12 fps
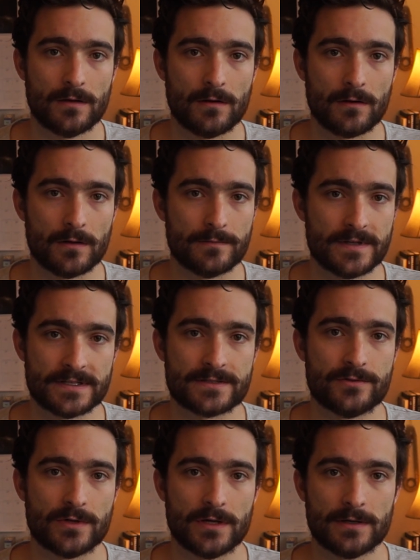on this
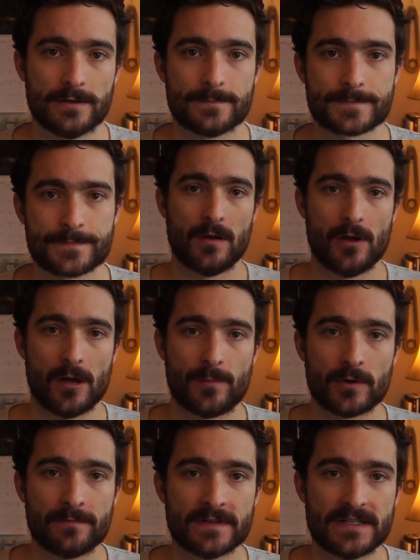drug. A
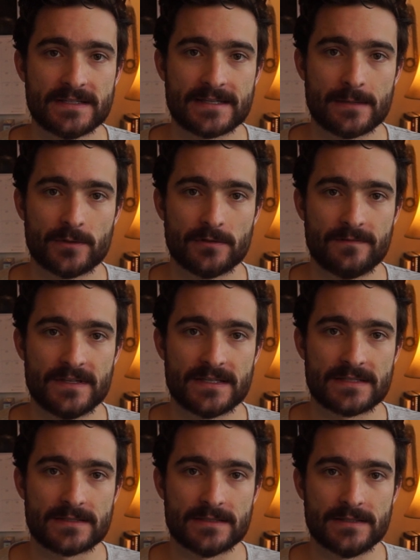perfect example of
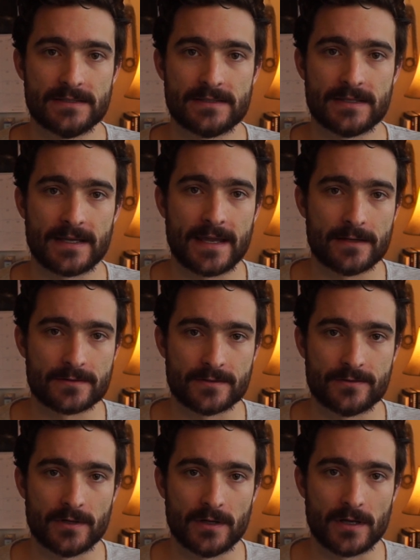this is the cancer
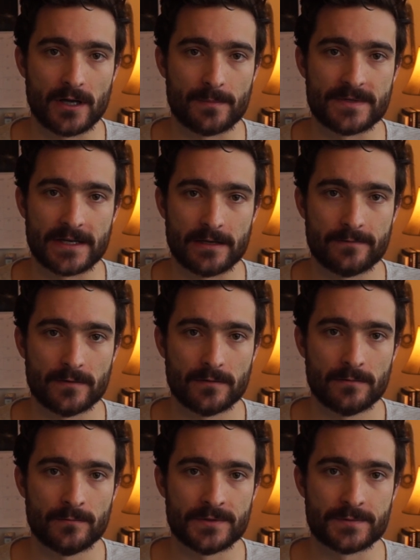drug
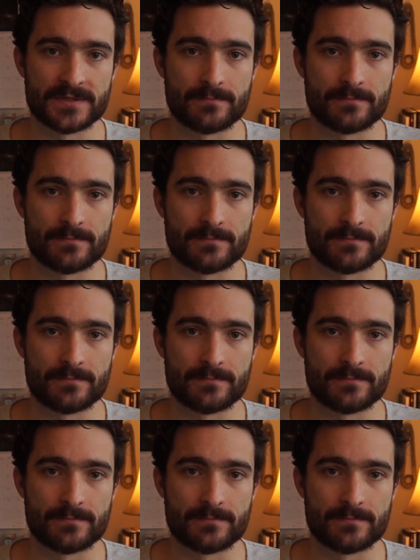Opdivo, which was